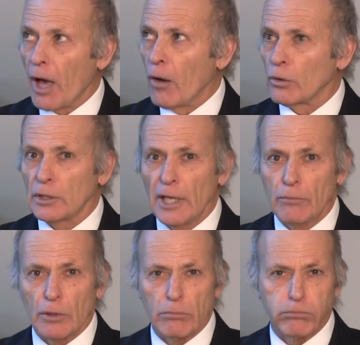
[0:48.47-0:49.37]
the whole
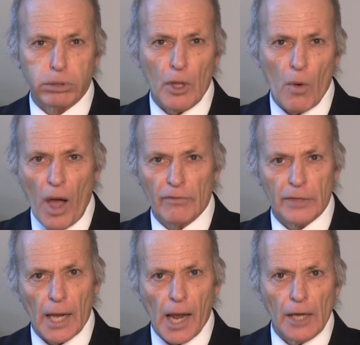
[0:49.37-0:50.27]
lid would blow off
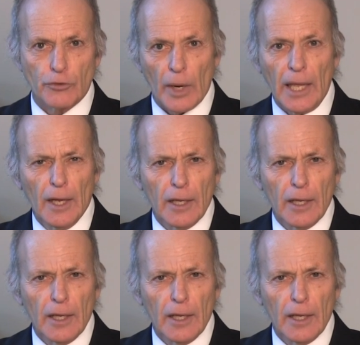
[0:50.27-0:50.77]
the country.